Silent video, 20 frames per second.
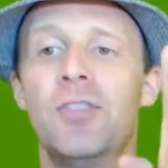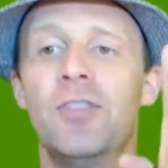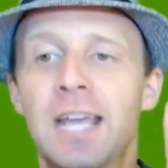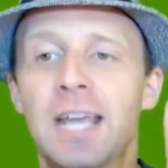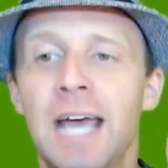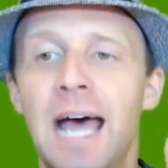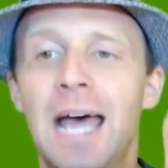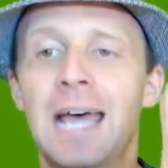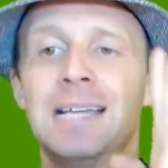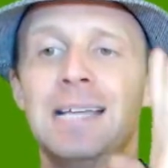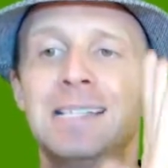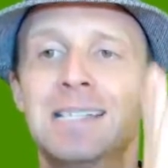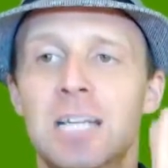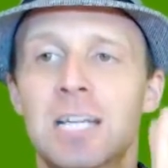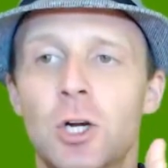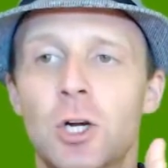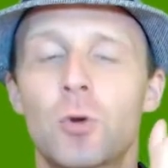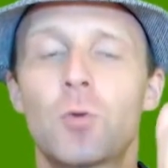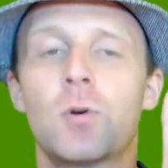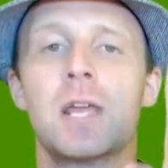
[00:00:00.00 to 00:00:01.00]
the guys
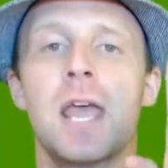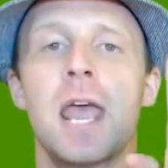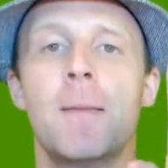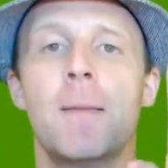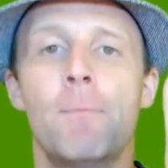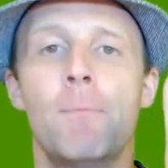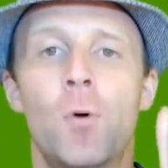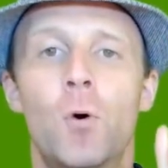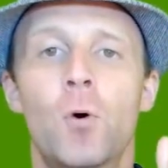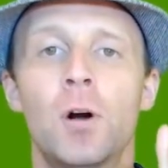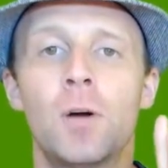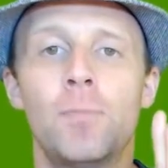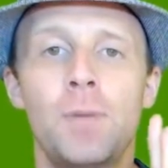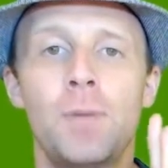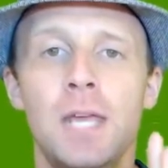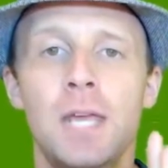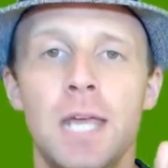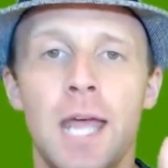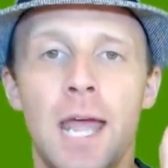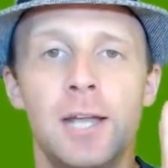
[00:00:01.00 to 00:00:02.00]
that create more
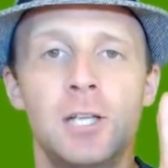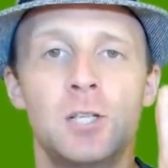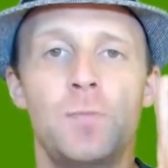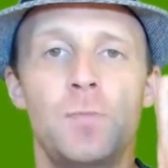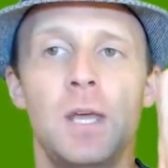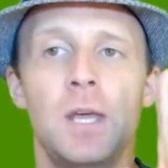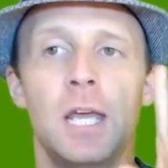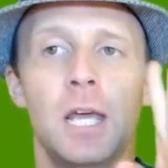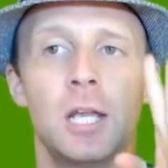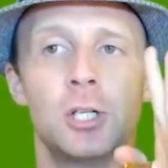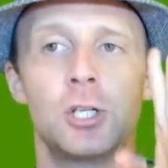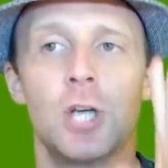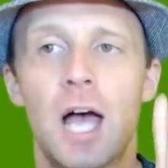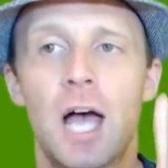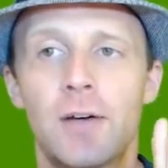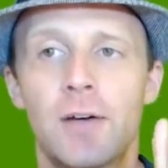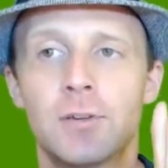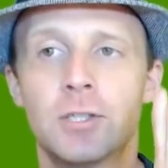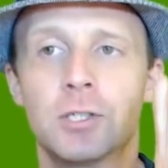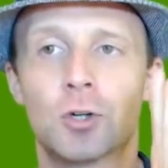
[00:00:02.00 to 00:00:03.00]
PHP and
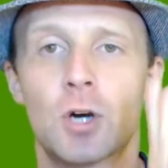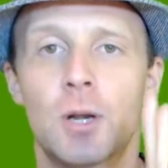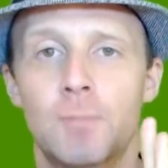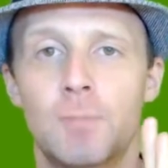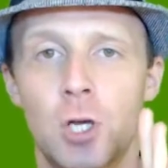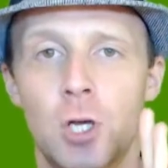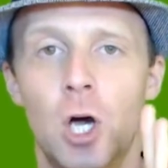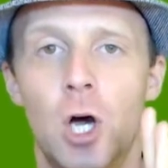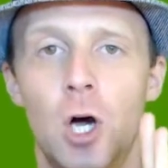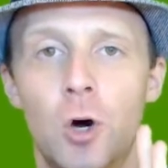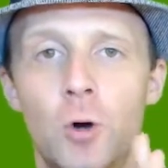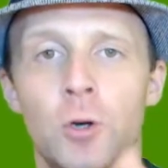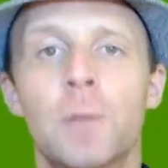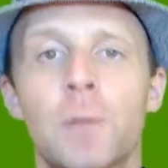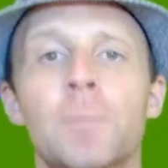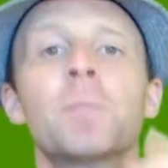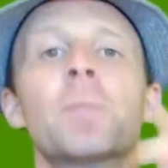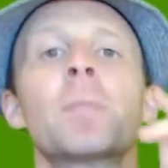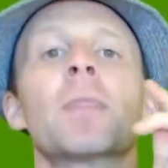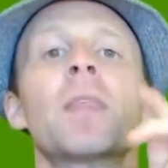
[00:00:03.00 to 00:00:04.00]
JavaScript
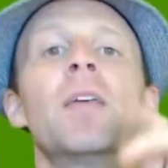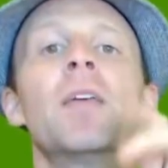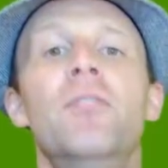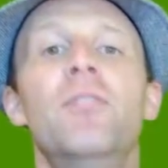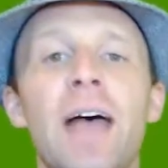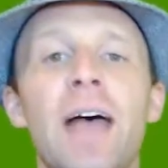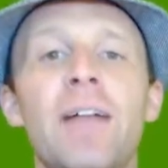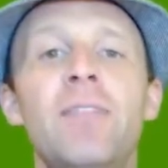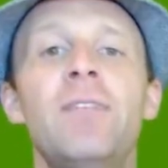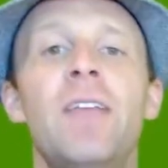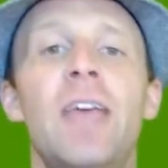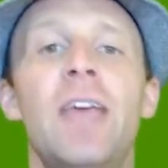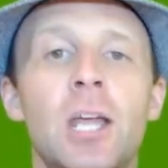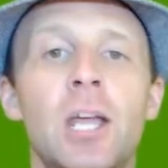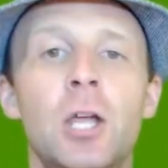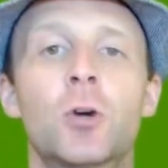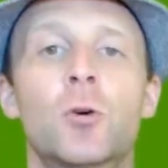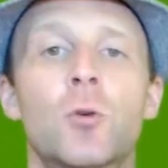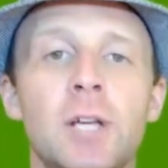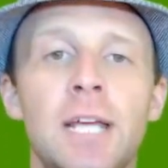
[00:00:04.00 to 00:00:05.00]
code then
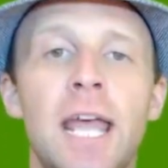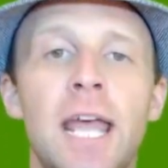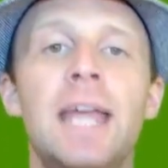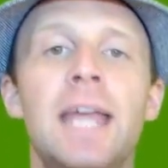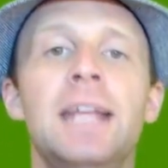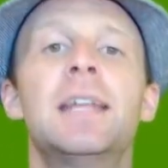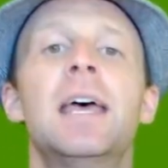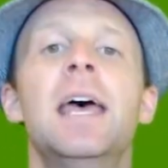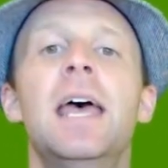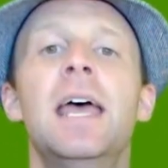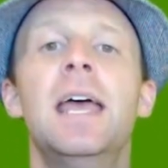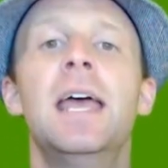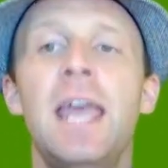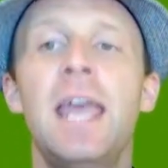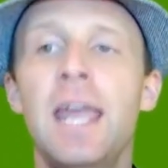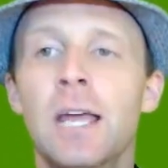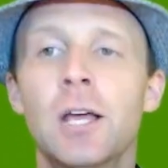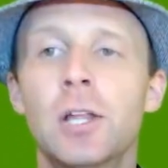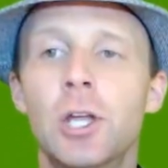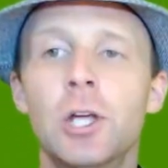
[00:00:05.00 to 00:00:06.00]
they create
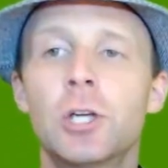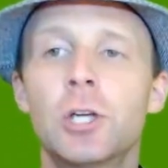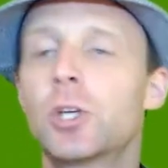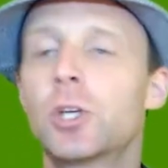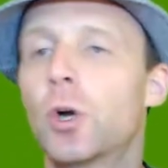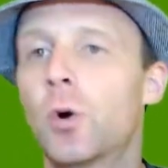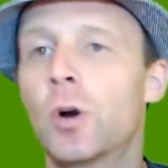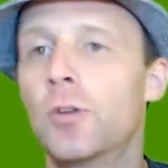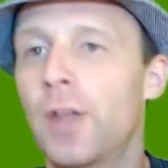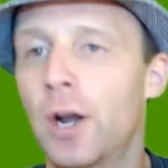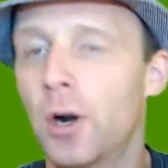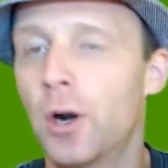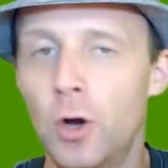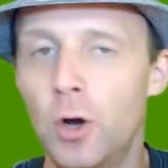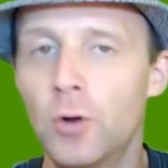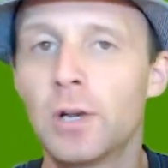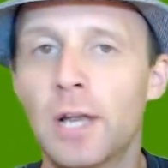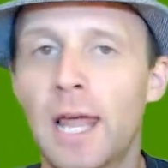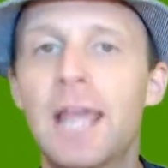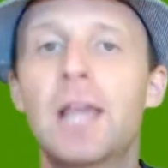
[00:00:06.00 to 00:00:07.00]
English or their
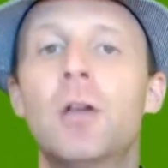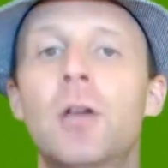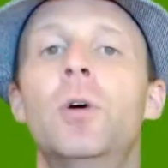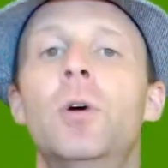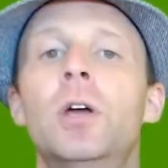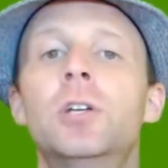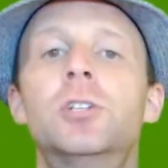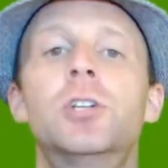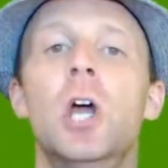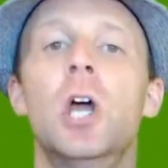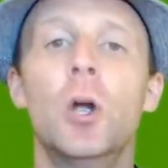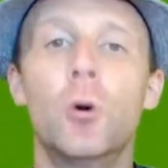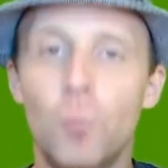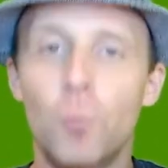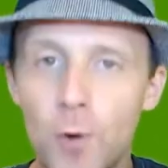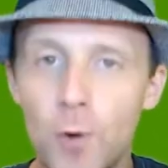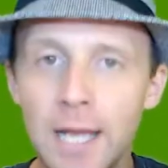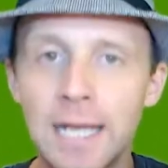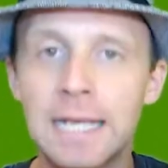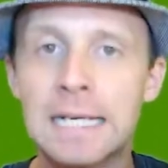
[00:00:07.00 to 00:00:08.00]
own language
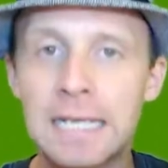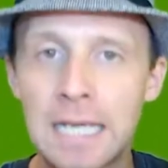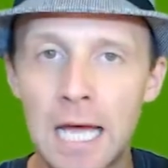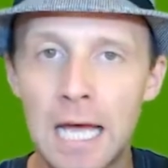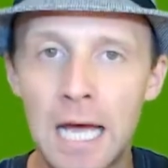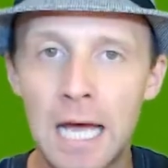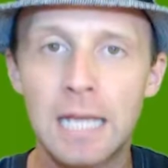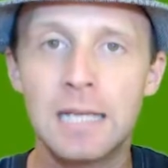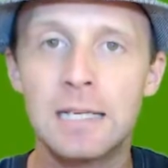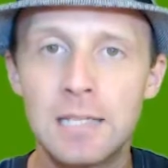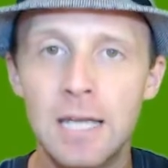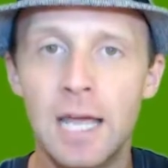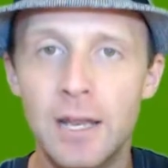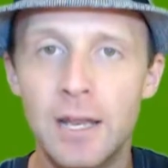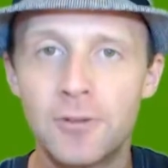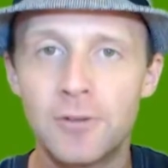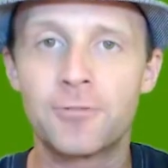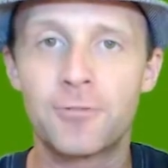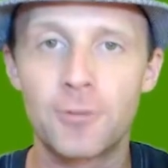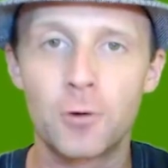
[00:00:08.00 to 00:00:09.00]
written
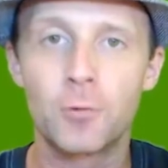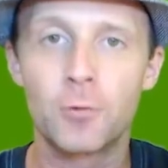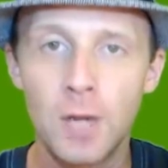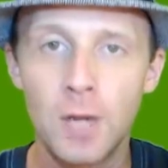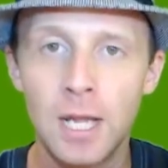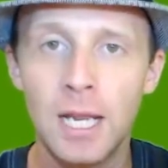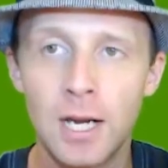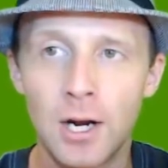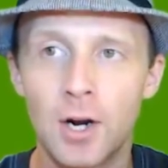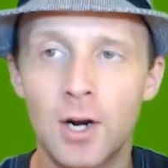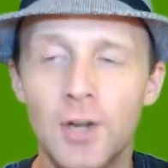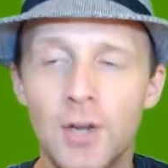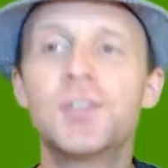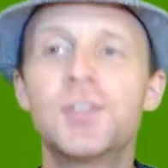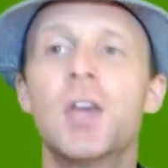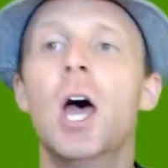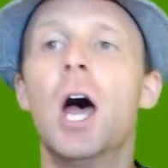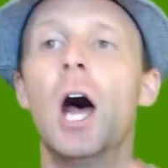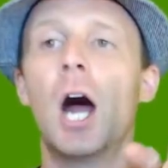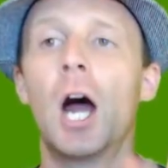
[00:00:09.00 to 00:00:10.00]
content for
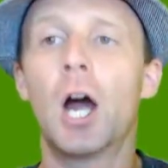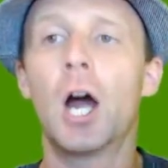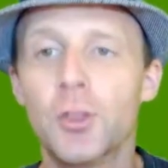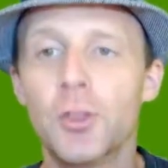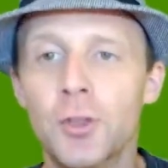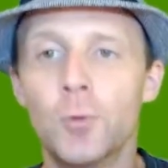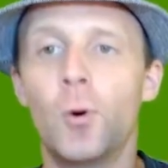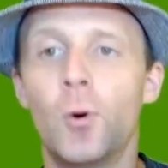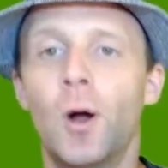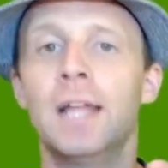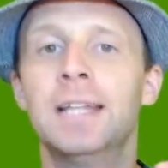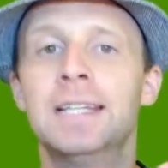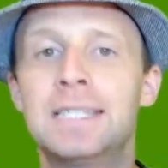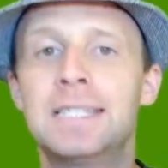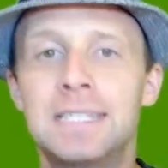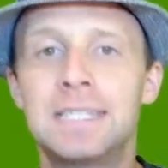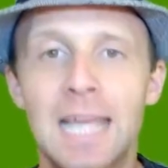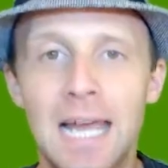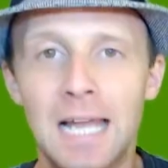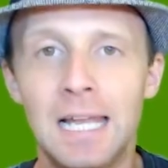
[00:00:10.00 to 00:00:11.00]
readers are the
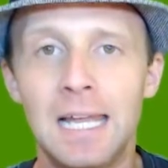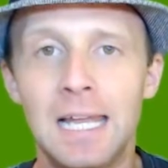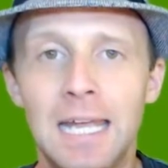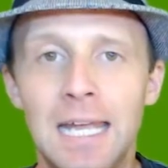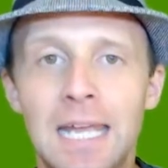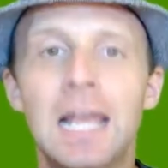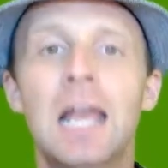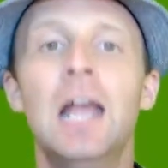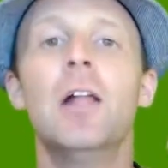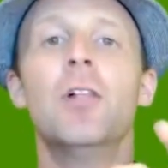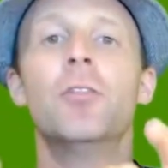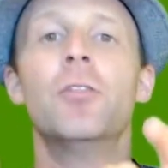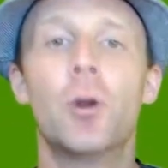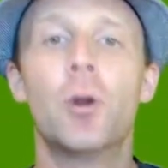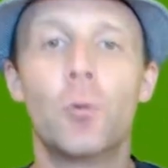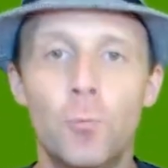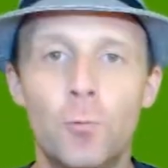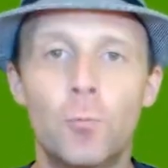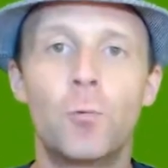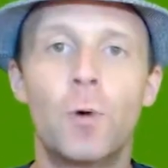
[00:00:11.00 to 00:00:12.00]
ones telling
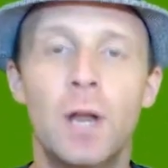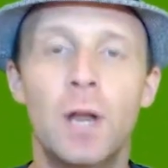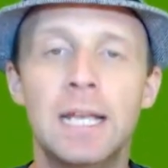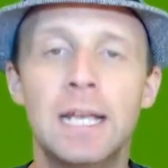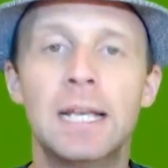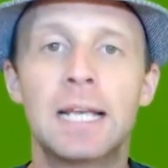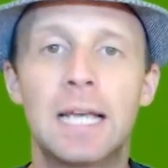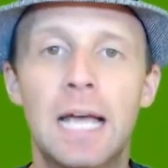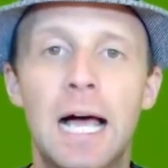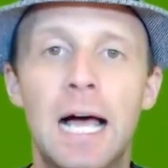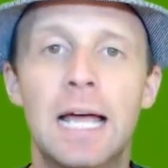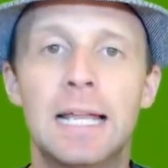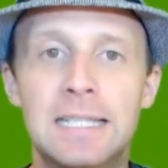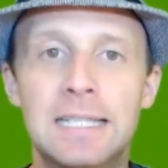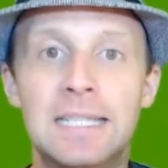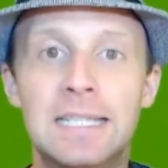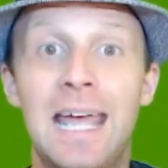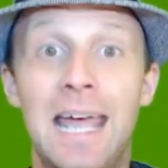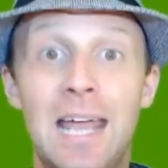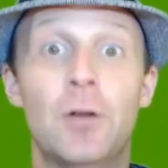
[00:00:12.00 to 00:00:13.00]
the written
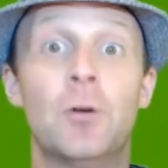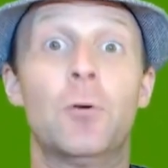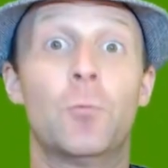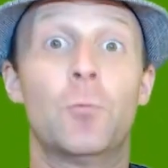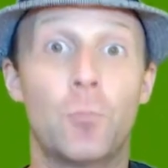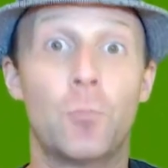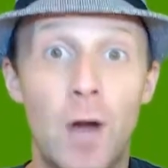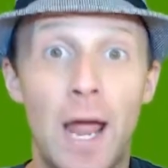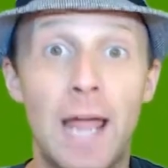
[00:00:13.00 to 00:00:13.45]
content